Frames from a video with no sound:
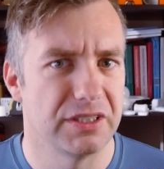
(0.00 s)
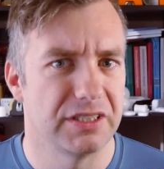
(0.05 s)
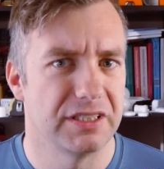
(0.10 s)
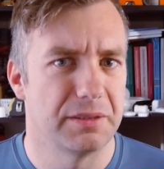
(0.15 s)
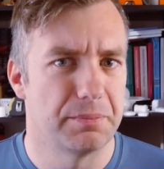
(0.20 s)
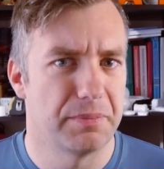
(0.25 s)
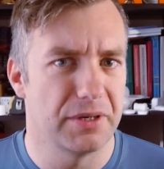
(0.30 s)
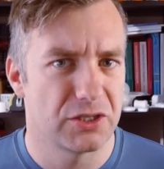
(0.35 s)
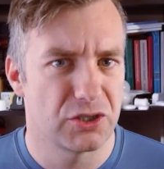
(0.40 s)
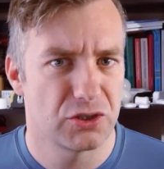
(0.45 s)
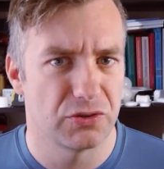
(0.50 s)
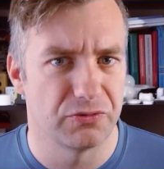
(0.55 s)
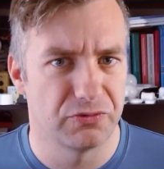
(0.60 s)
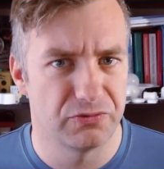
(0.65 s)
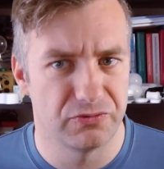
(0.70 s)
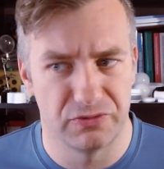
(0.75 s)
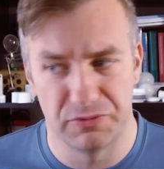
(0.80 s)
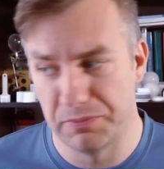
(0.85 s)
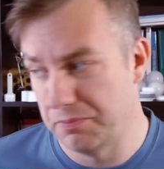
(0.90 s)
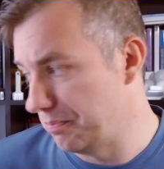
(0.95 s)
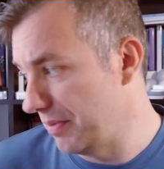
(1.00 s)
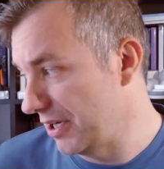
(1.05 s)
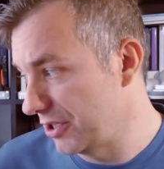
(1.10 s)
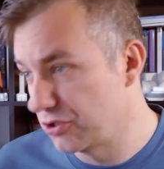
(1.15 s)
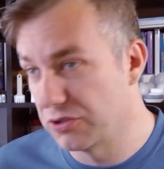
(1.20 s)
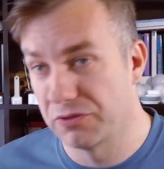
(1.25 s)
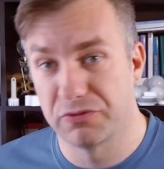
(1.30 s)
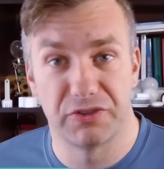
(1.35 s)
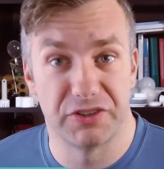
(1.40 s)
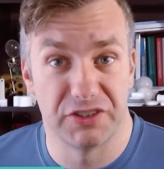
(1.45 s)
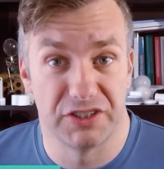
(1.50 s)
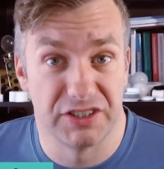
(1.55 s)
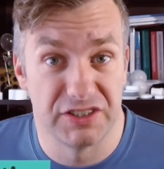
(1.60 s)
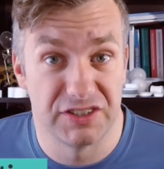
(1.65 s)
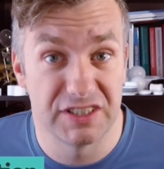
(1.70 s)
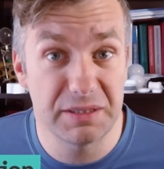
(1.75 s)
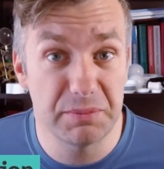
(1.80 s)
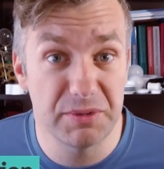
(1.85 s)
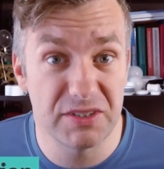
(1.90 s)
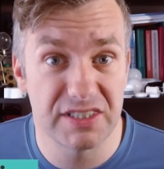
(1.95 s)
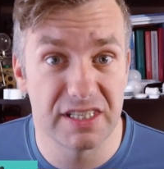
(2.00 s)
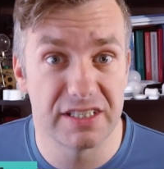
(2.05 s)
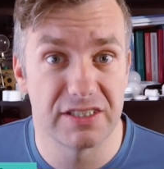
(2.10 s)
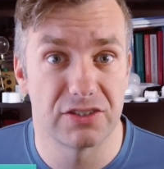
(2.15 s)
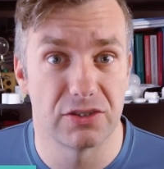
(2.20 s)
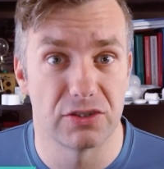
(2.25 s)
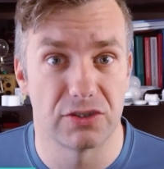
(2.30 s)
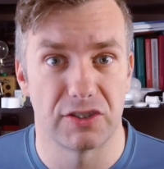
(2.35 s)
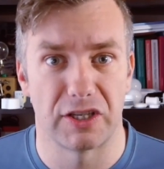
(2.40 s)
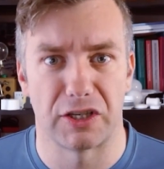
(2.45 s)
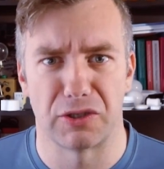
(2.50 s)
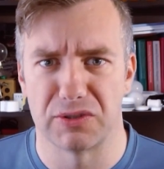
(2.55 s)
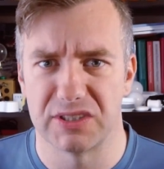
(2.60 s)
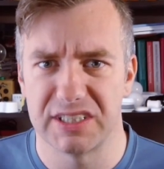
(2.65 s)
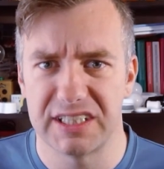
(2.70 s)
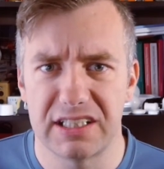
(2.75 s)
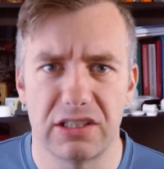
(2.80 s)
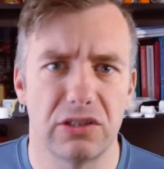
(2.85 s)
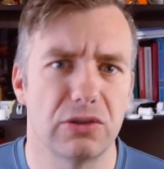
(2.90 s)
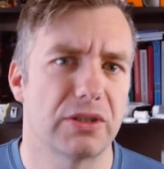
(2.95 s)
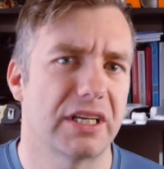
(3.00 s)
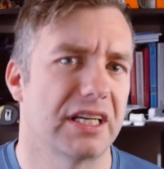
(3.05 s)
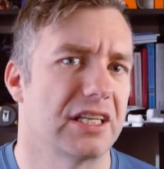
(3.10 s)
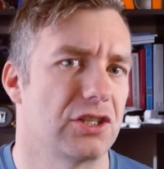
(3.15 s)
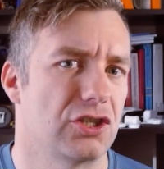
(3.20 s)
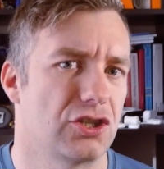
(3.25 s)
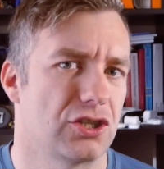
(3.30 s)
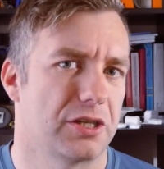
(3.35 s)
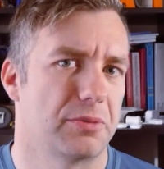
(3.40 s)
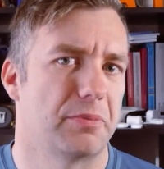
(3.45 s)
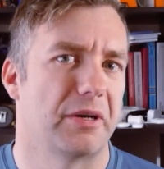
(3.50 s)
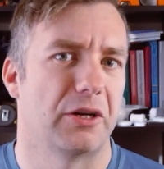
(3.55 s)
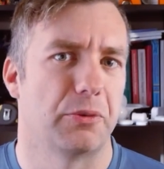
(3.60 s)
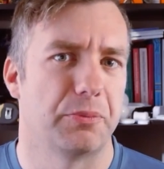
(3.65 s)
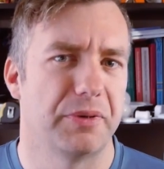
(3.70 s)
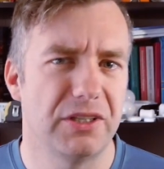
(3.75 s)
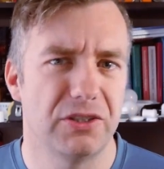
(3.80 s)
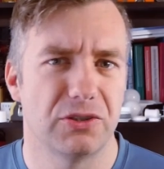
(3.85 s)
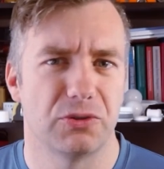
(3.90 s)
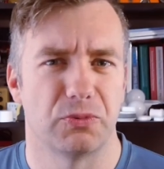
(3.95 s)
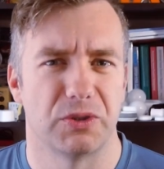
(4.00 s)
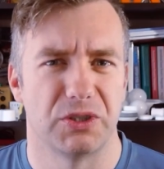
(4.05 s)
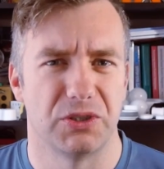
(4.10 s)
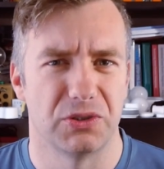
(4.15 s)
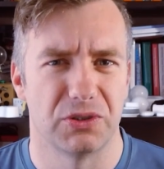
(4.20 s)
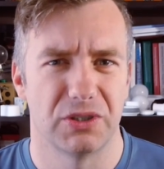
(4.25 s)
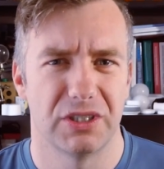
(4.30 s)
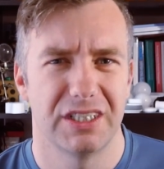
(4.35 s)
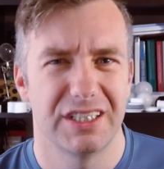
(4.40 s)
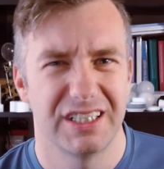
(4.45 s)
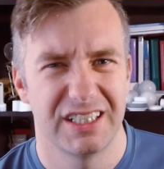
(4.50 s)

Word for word: me the bunch of the ZigBee sensors so I could take a look and share my opinion with you.